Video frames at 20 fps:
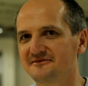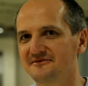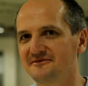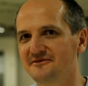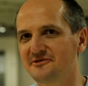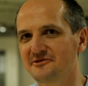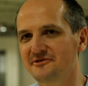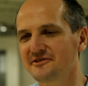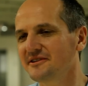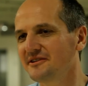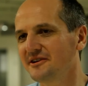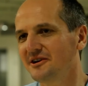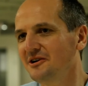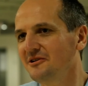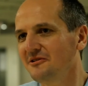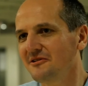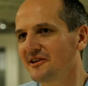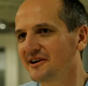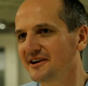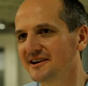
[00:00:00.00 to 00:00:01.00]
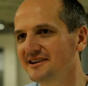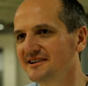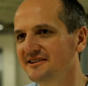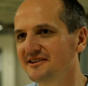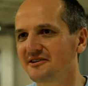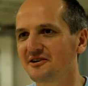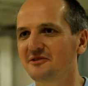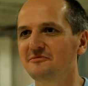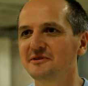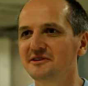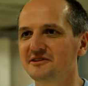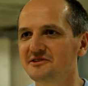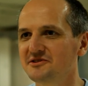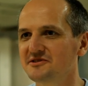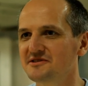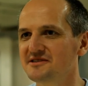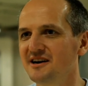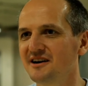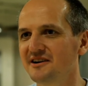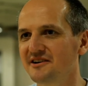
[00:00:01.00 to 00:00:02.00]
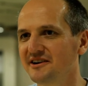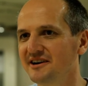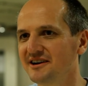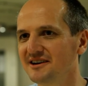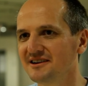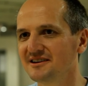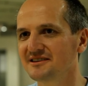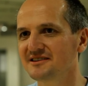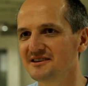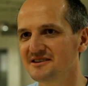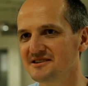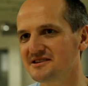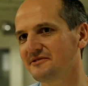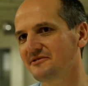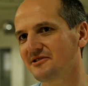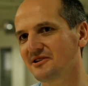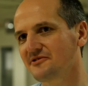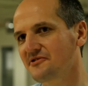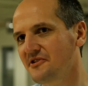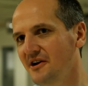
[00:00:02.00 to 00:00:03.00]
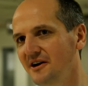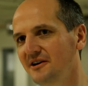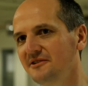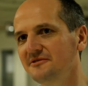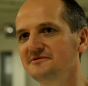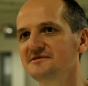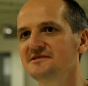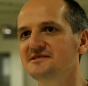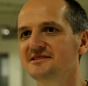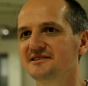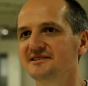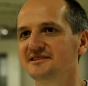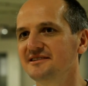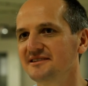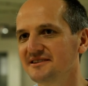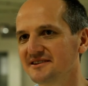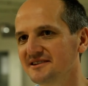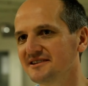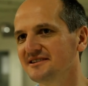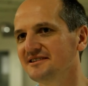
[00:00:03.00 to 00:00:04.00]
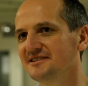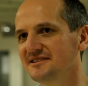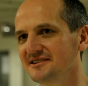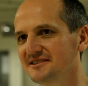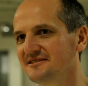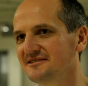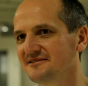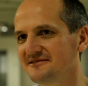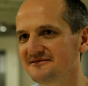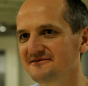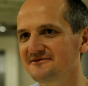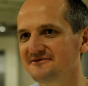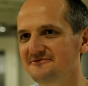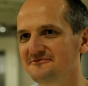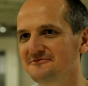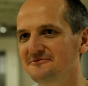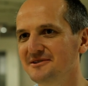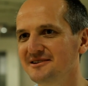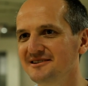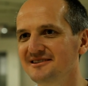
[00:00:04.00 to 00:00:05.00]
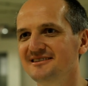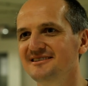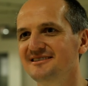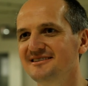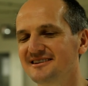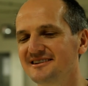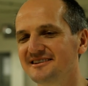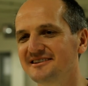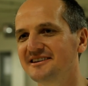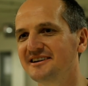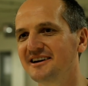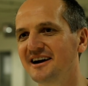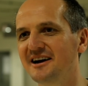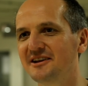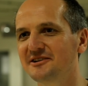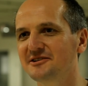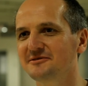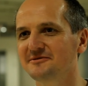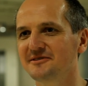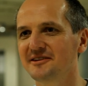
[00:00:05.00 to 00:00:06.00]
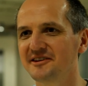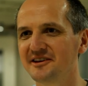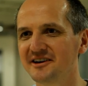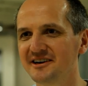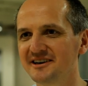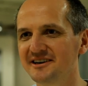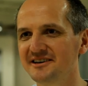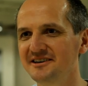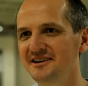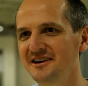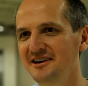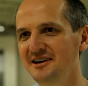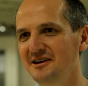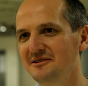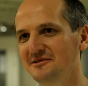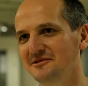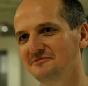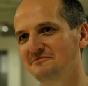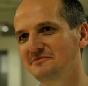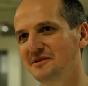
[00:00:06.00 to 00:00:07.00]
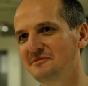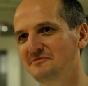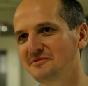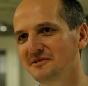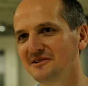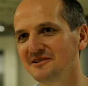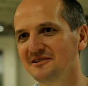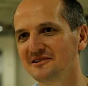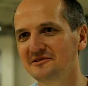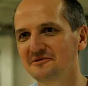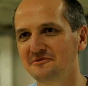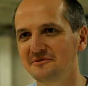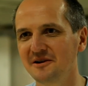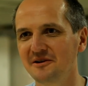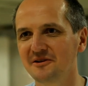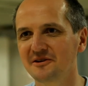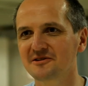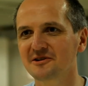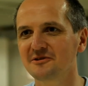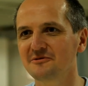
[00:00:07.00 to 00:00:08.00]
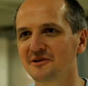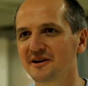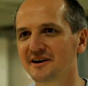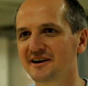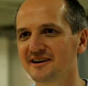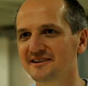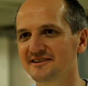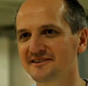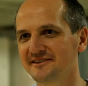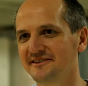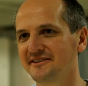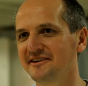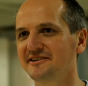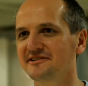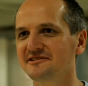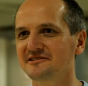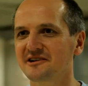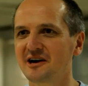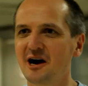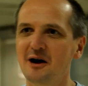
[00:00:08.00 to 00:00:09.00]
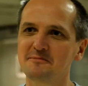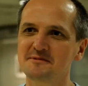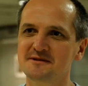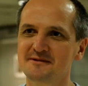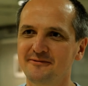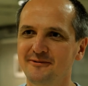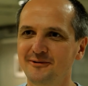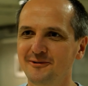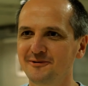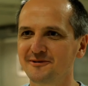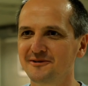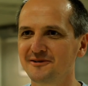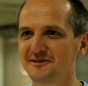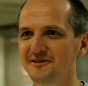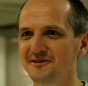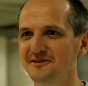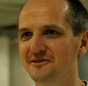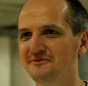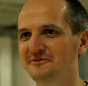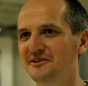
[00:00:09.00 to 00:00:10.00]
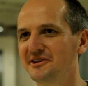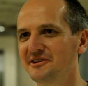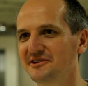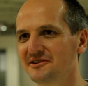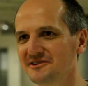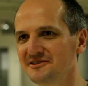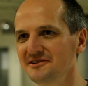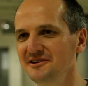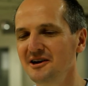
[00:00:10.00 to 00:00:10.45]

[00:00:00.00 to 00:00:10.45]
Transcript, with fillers: during the whole day, the competitions are held in several rounds, and at the end of the day, people will not only get their cups for the winner,